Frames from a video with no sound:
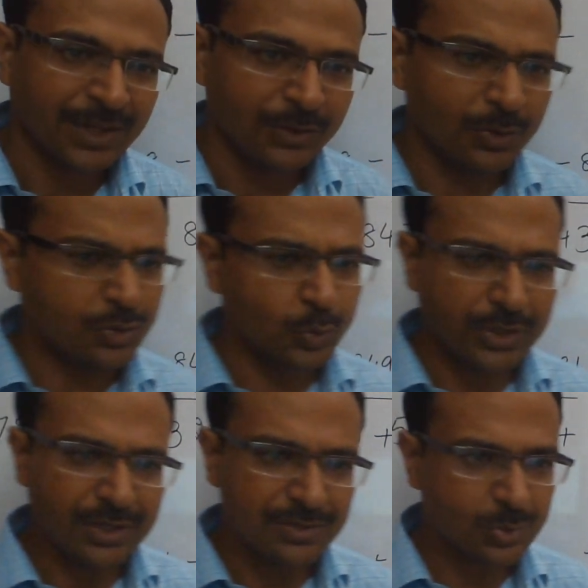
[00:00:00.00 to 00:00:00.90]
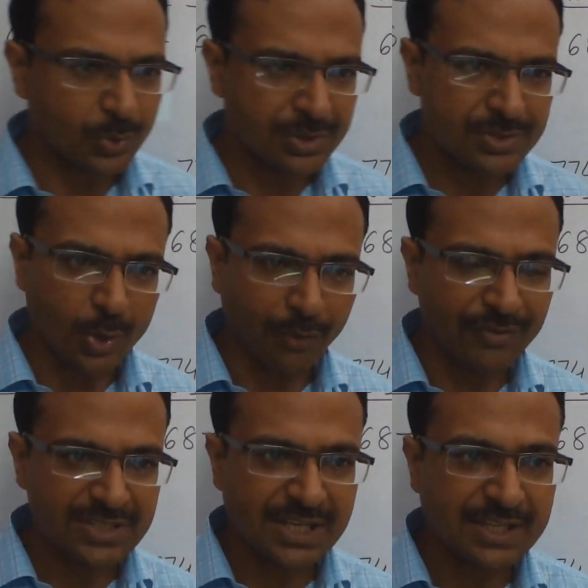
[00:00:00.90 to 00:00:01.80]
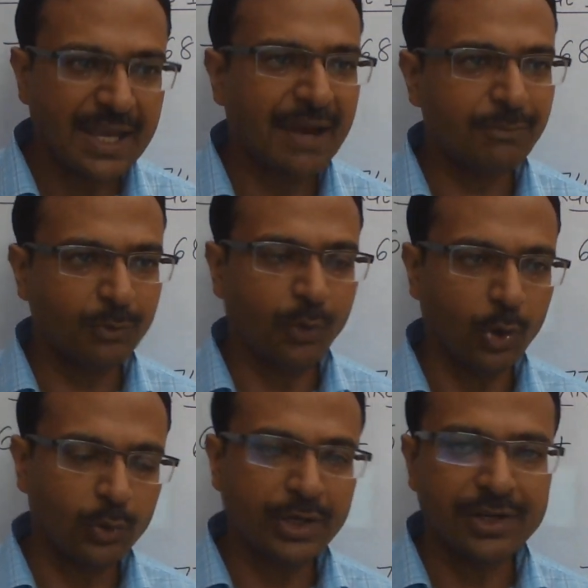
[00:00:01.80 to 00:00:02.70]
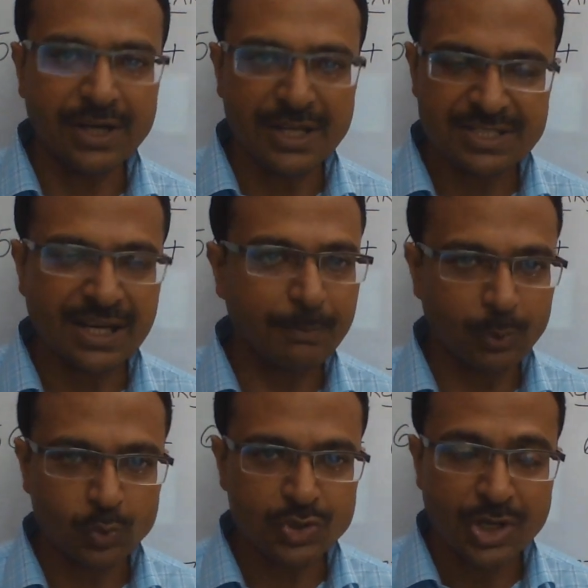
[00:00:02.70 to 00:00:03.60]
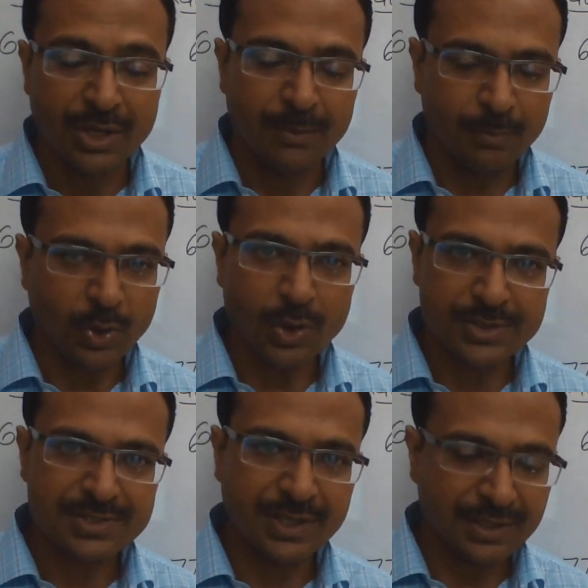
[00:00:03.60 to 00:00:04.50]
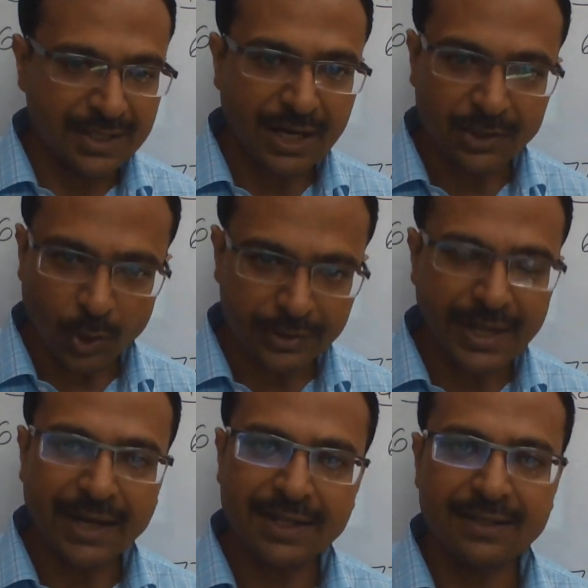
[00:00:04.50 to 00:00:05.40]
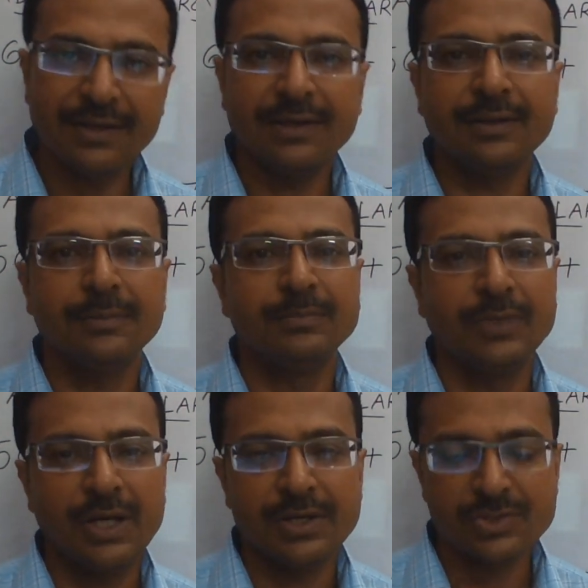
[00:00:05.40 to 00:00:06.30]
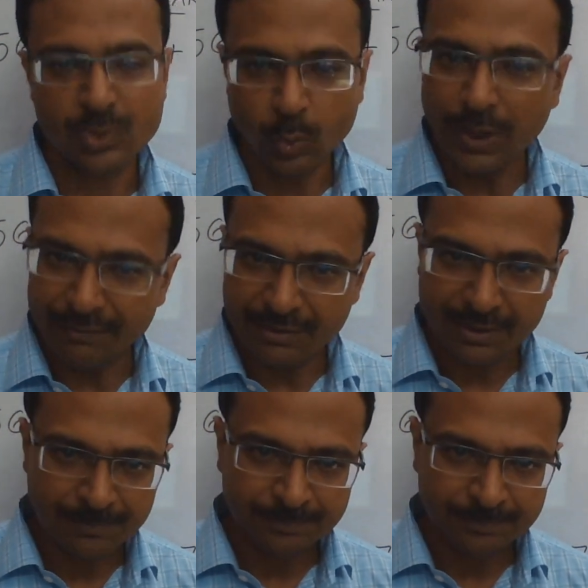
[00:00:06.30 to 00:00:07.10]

You know, junior students, obviously they have to follow the traditional approach because uh, they are taught that in the uh, school level.